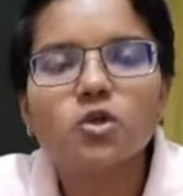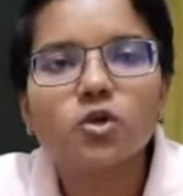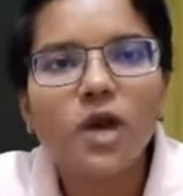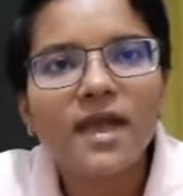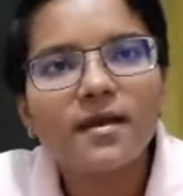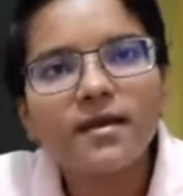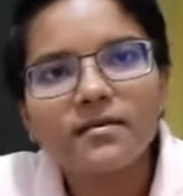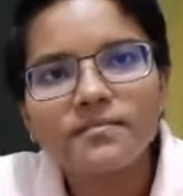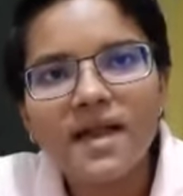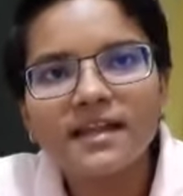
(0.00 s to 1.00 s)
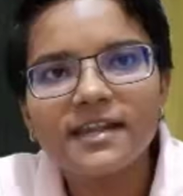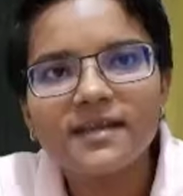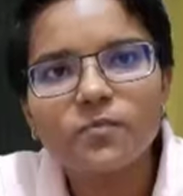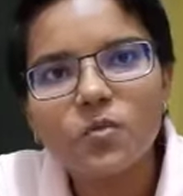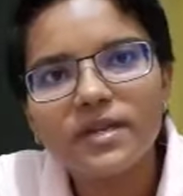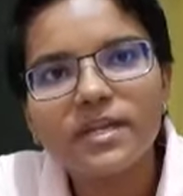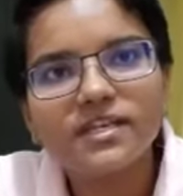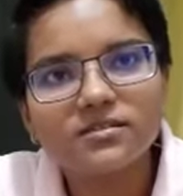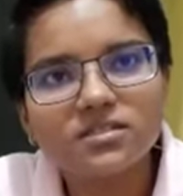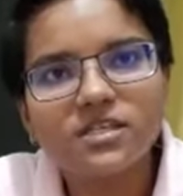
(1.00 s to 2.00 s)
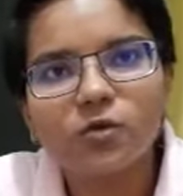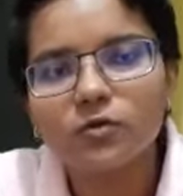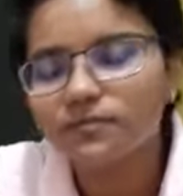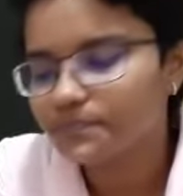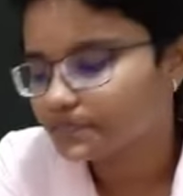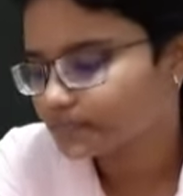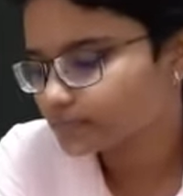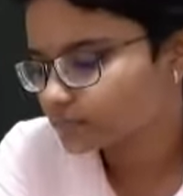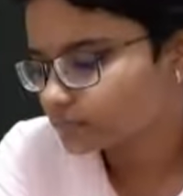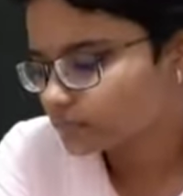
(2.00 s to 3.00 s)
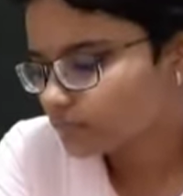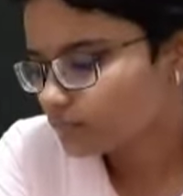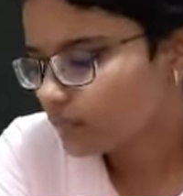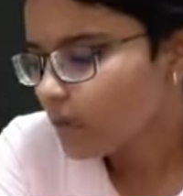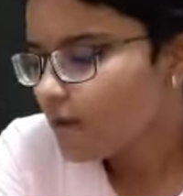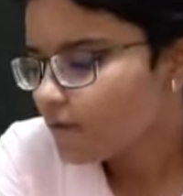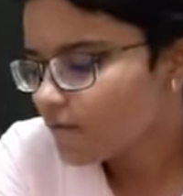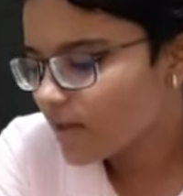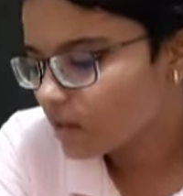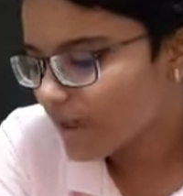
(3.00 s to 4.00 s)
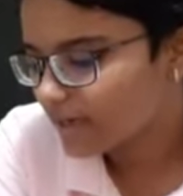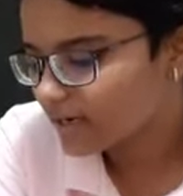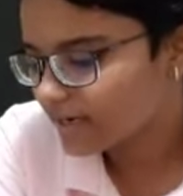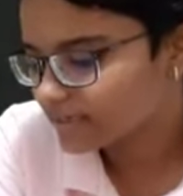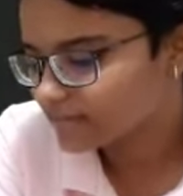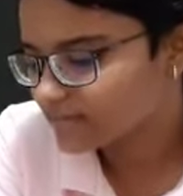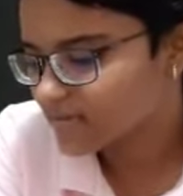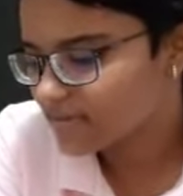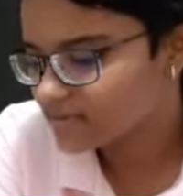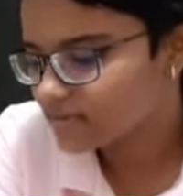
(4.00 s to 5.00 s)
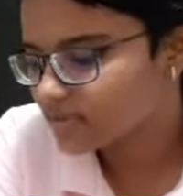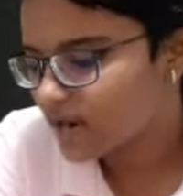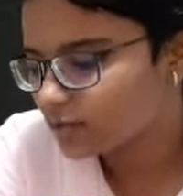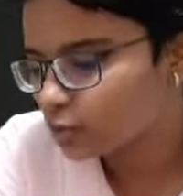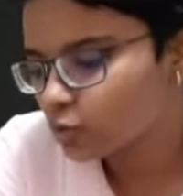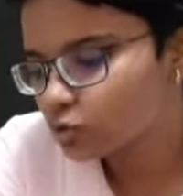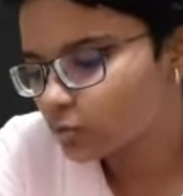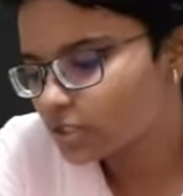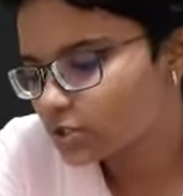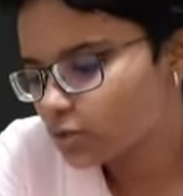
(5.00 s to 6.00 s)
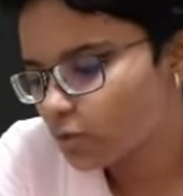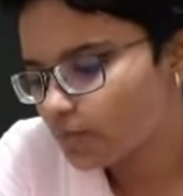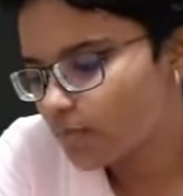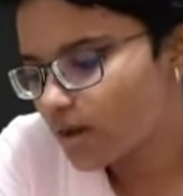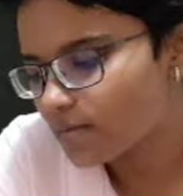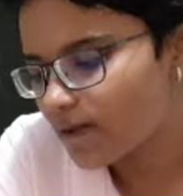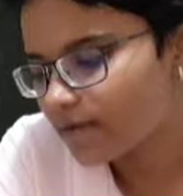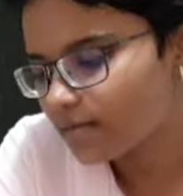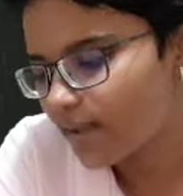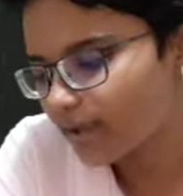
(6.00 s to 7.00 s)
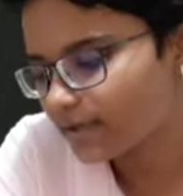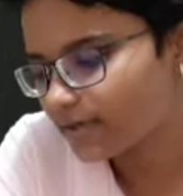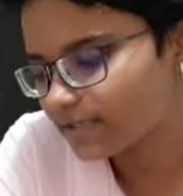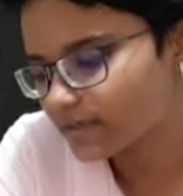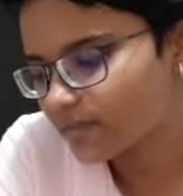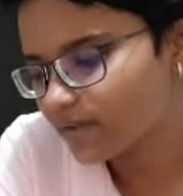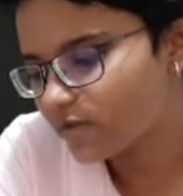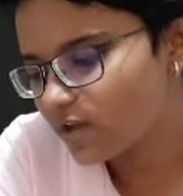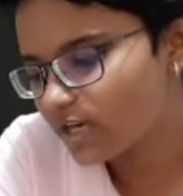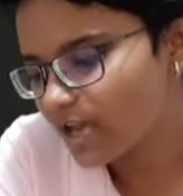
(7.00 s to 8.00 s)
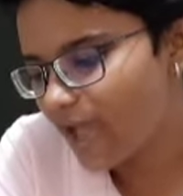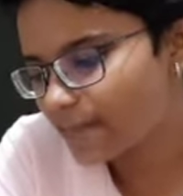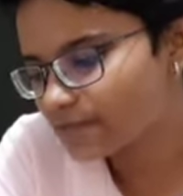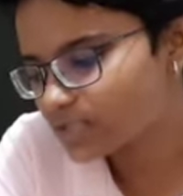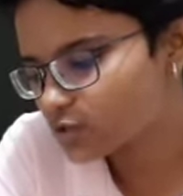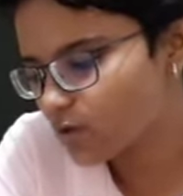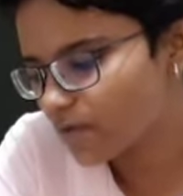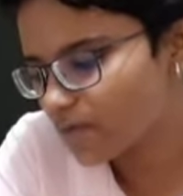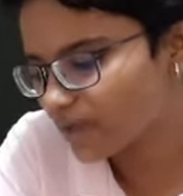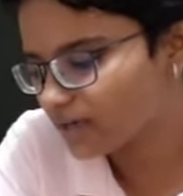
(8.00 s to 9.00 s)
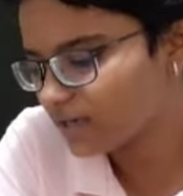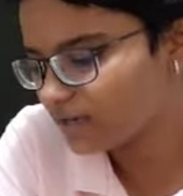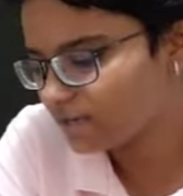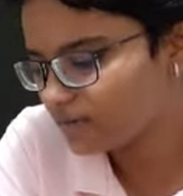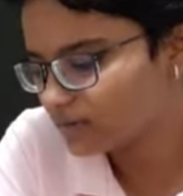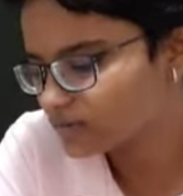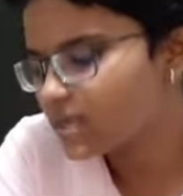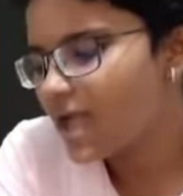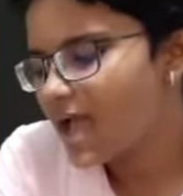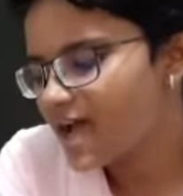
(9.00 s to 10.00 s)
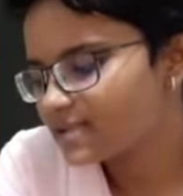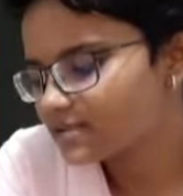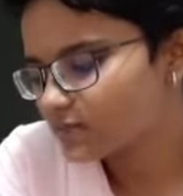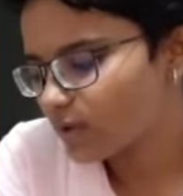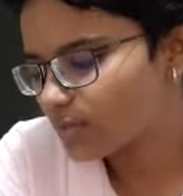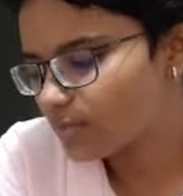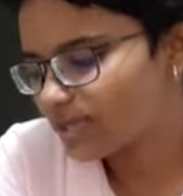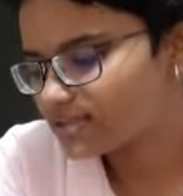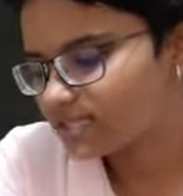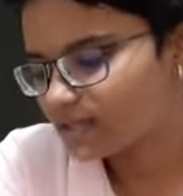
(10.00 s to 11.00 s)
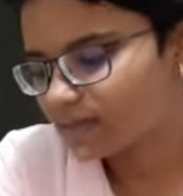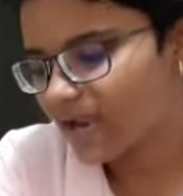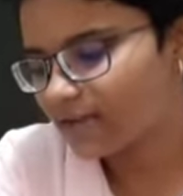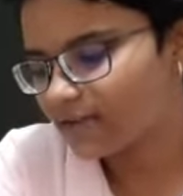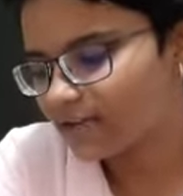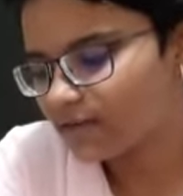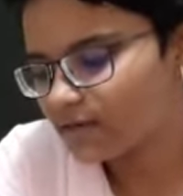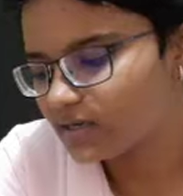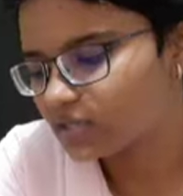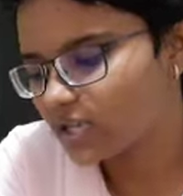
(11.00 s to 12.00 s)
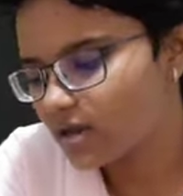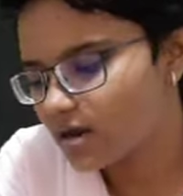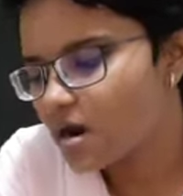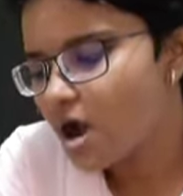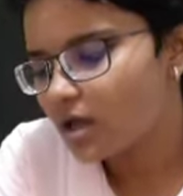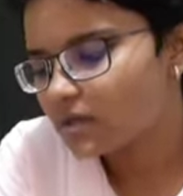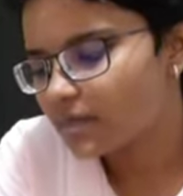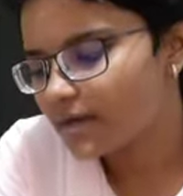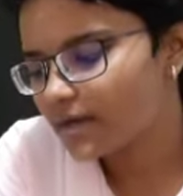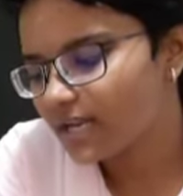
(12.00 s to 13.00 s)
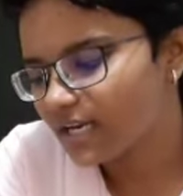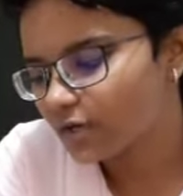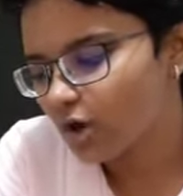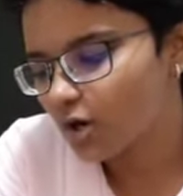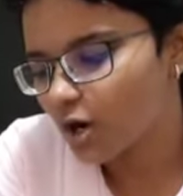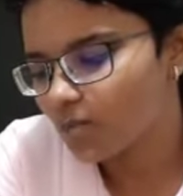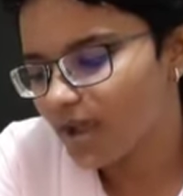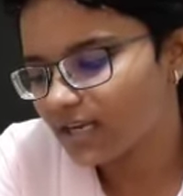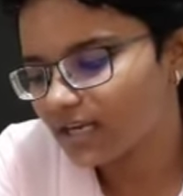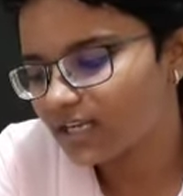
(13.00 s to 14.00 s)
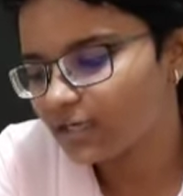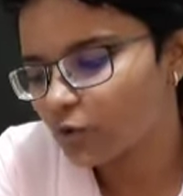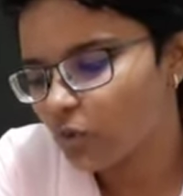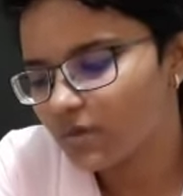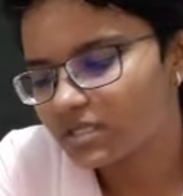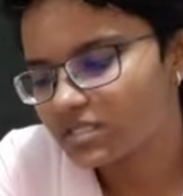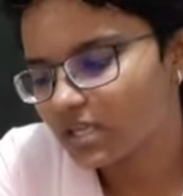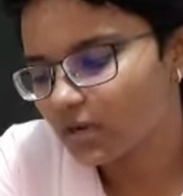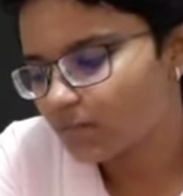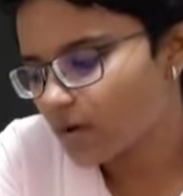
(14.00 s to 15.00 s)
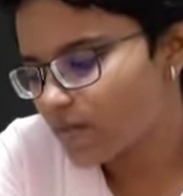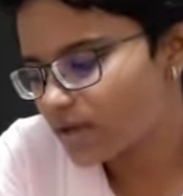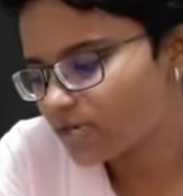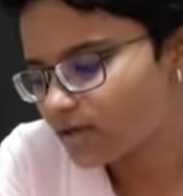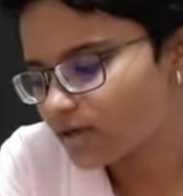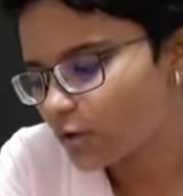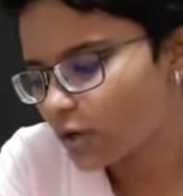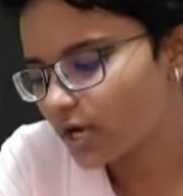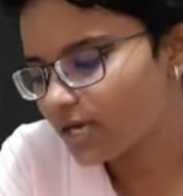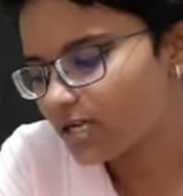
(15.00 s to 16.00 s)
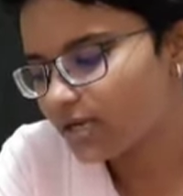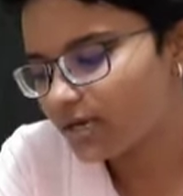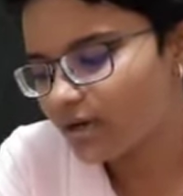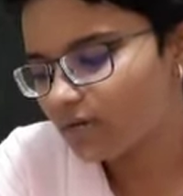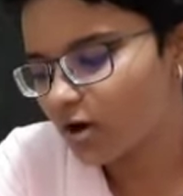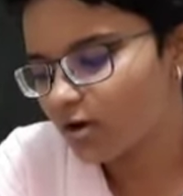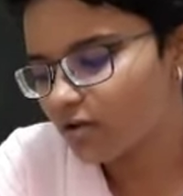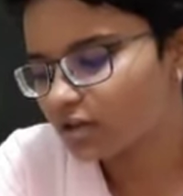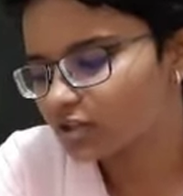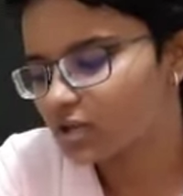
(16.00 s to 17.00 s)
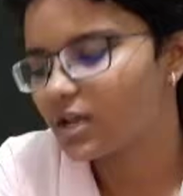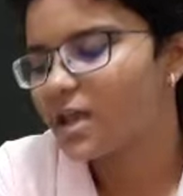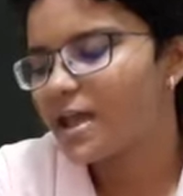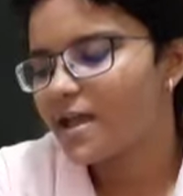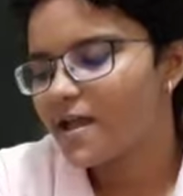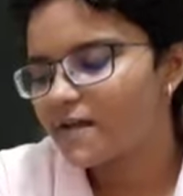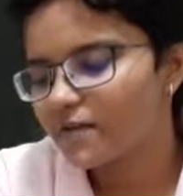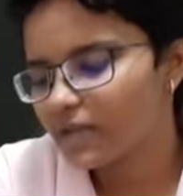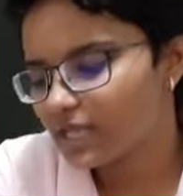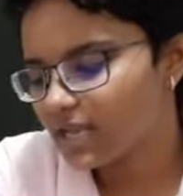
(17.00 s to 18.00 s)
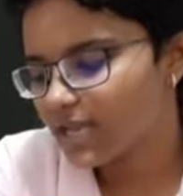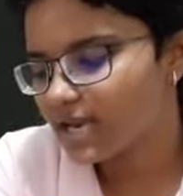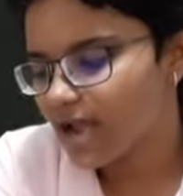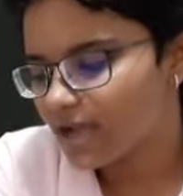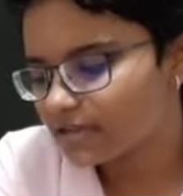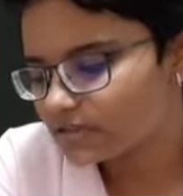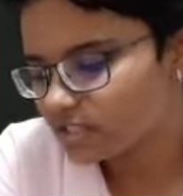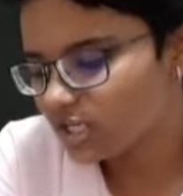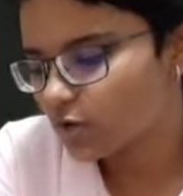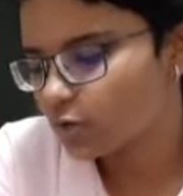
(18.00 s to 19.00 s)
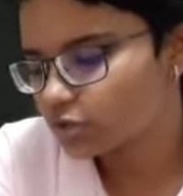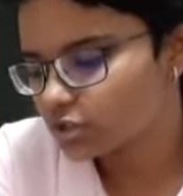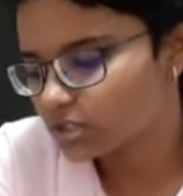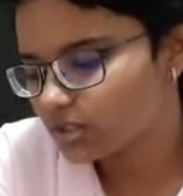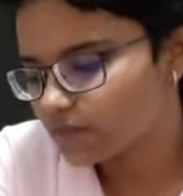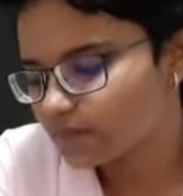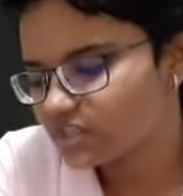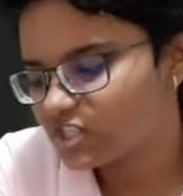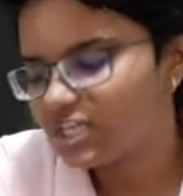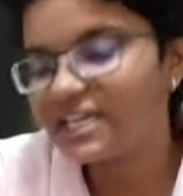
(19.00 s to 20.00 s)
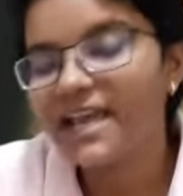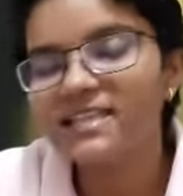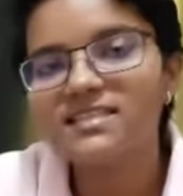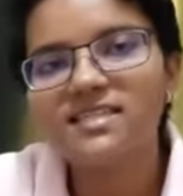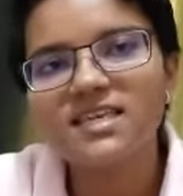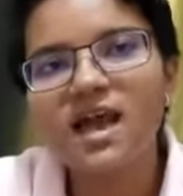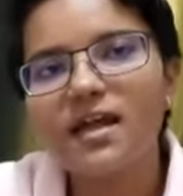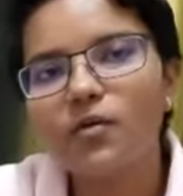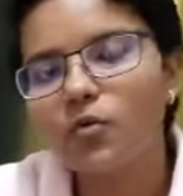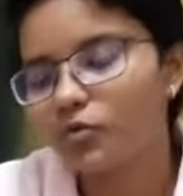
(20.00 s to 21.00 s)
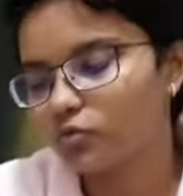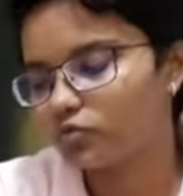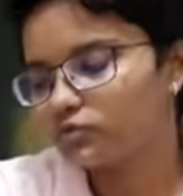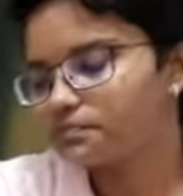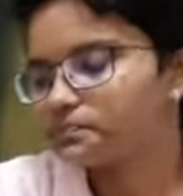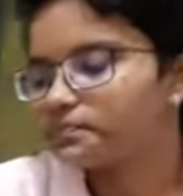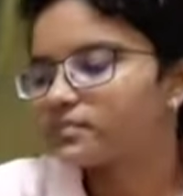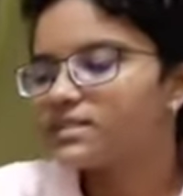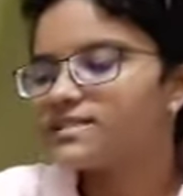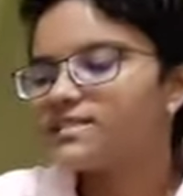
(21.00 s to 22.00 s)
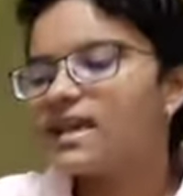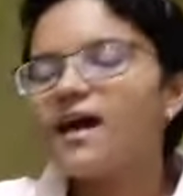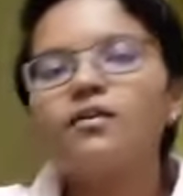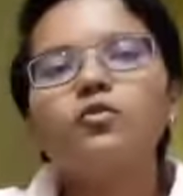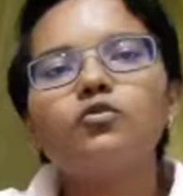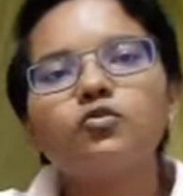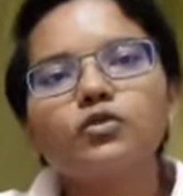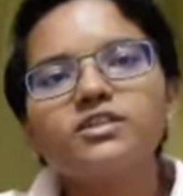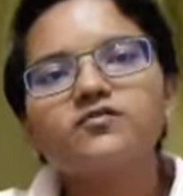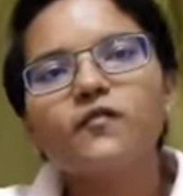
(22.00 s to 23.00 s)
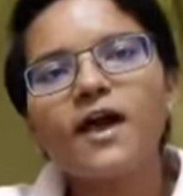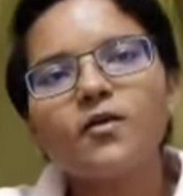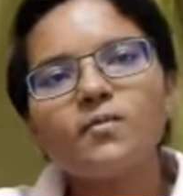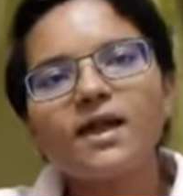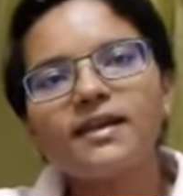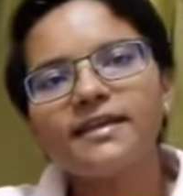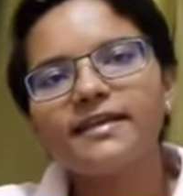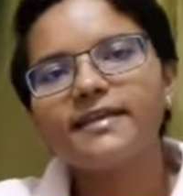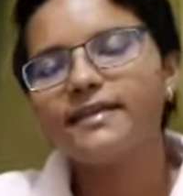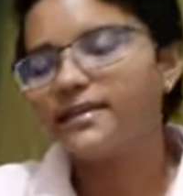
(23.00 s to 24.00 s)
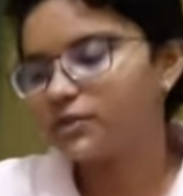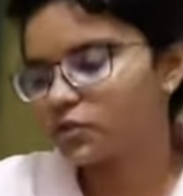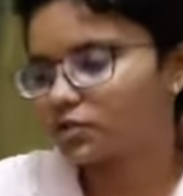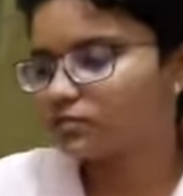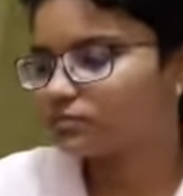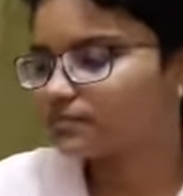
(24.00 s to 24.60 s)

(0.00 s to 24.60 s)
So magnetic moment is zero. Ferromagnetic substances are those which show permanent magnetism even in absence of magnetic fields. As when placed in magnetic field, their unpaired electron or magnetic domains get permanently oriented in one direction. FeNiCO, Gd and CrO2. CrO2 is ferromagnetic in nature.